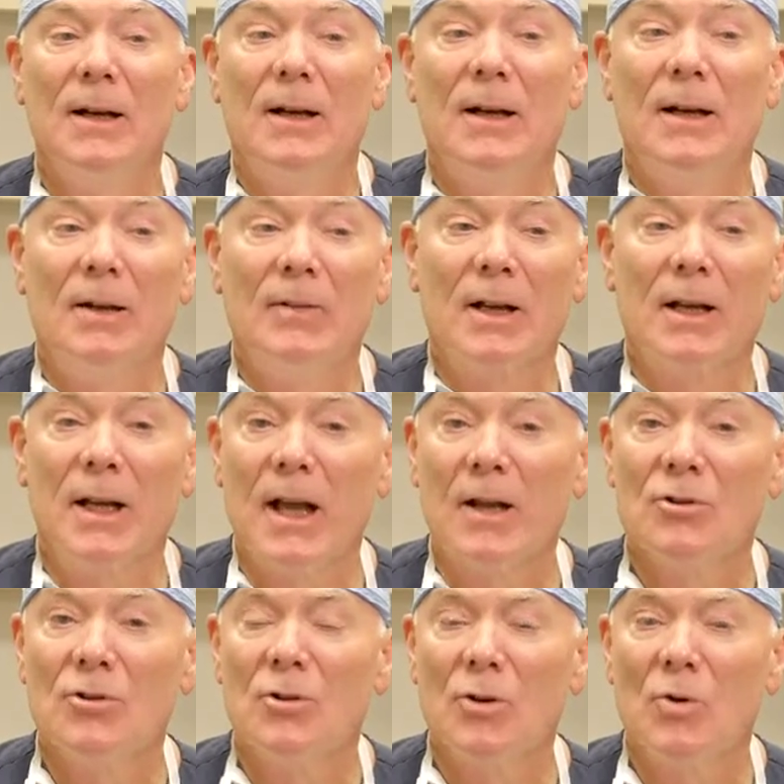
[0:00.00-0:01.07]
that can
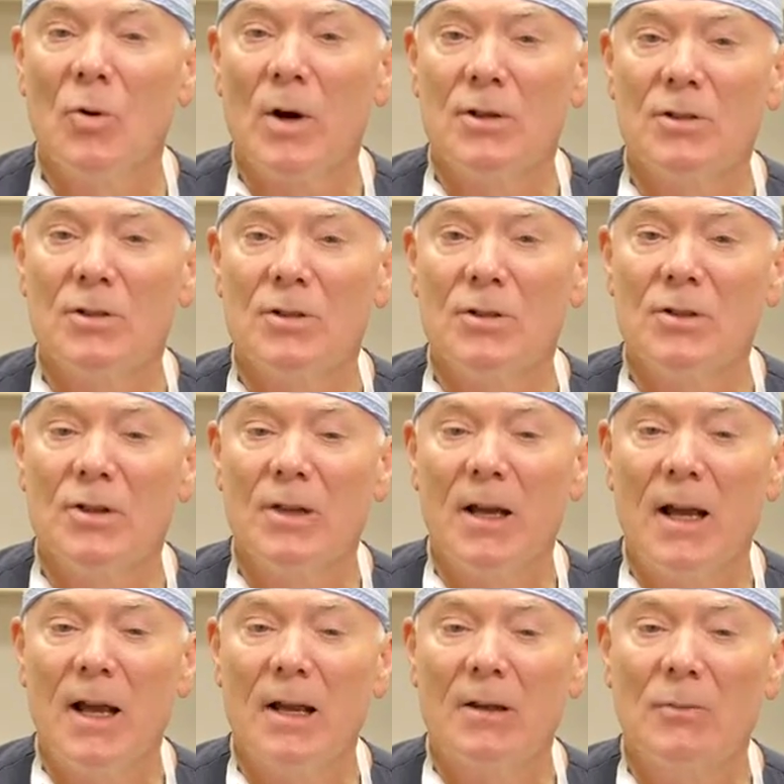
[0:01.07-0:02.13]
answer your
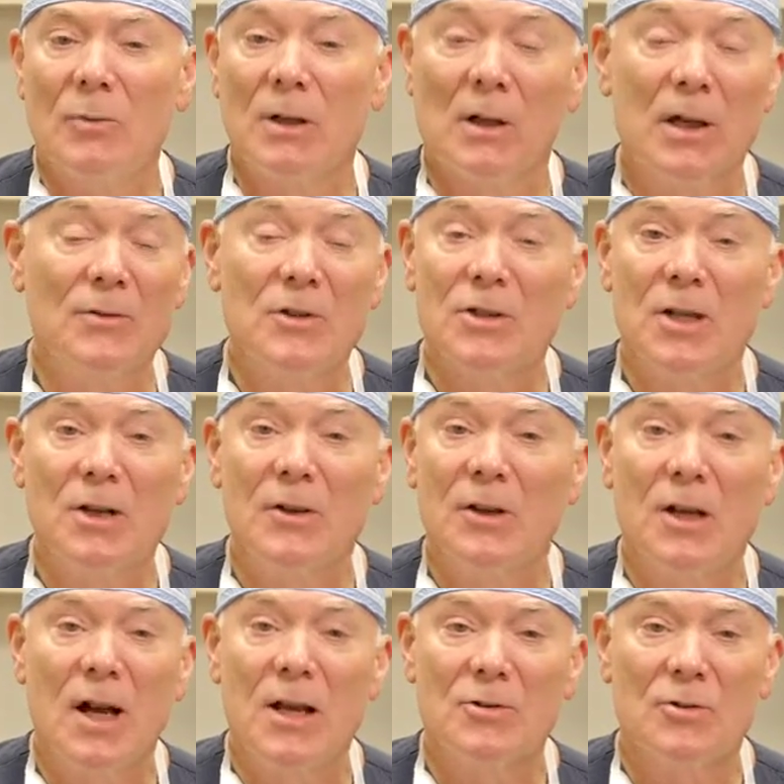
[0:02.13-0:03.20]
questions, and we'd love to see you
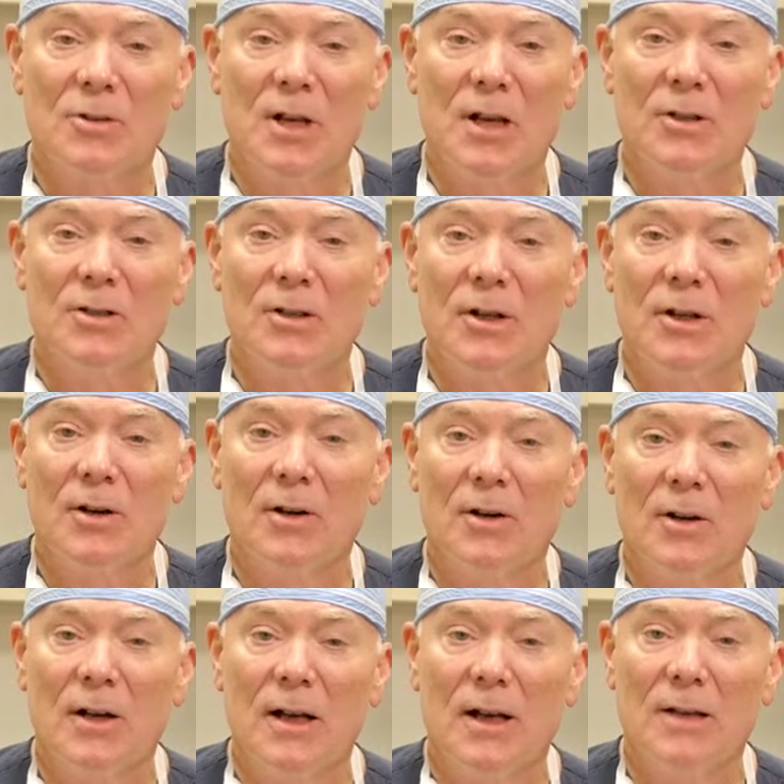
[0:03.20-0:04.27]
in consultation
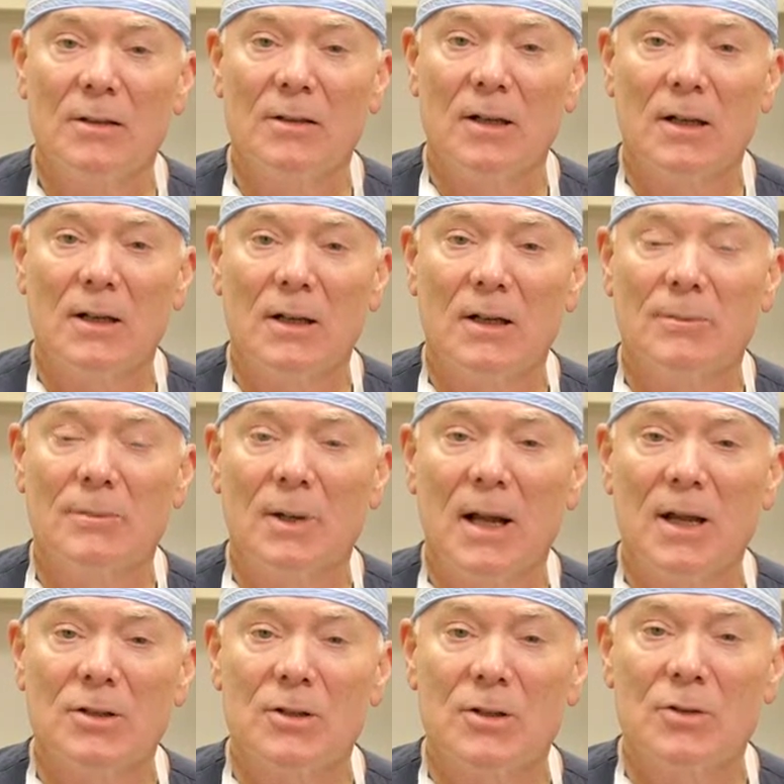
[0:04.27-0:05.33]
here at Clinton
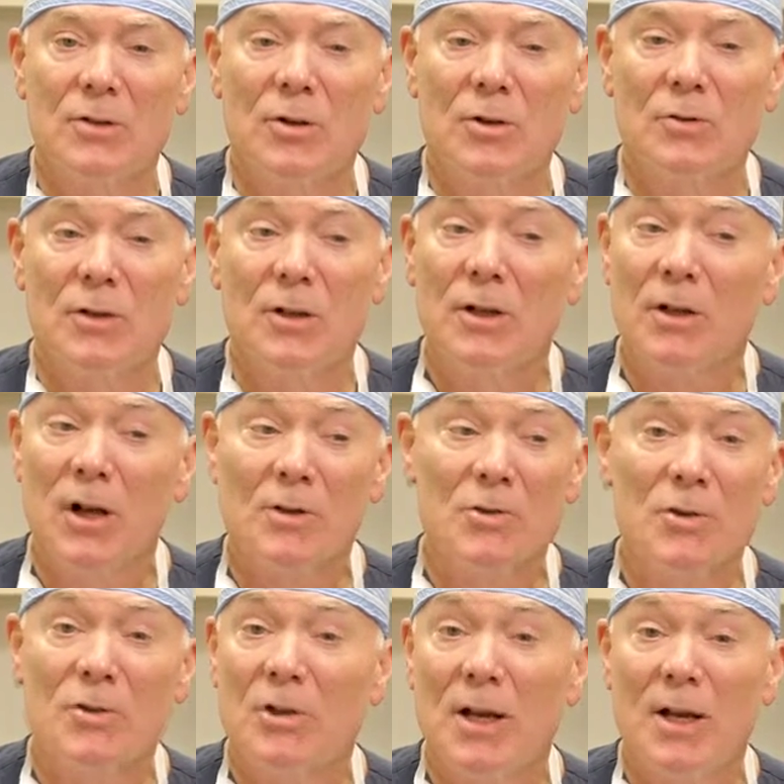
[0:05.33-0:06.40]
Plastic Surgery. You can
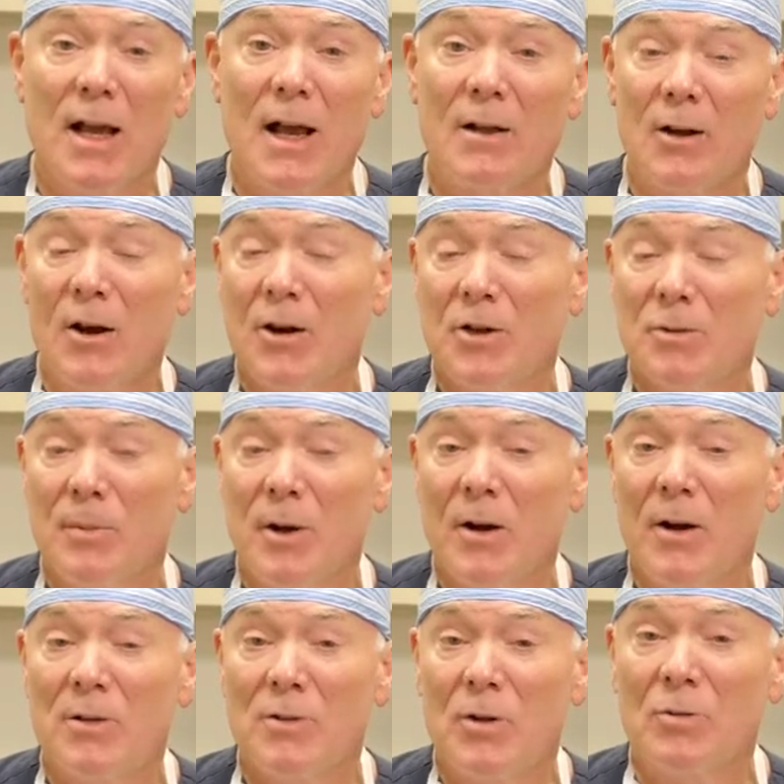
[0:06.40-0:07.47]
also check out our
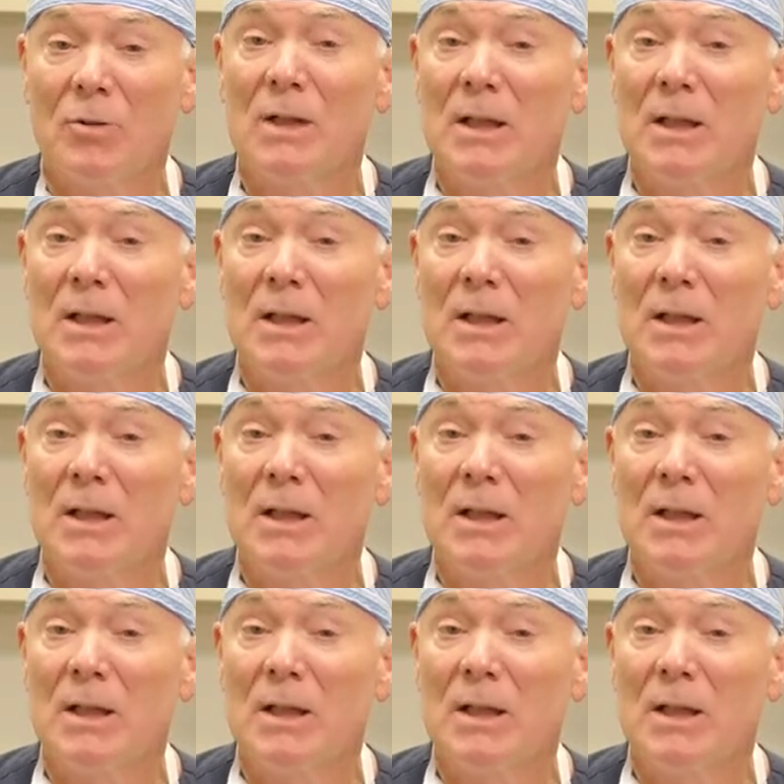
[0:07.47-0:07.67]
experience on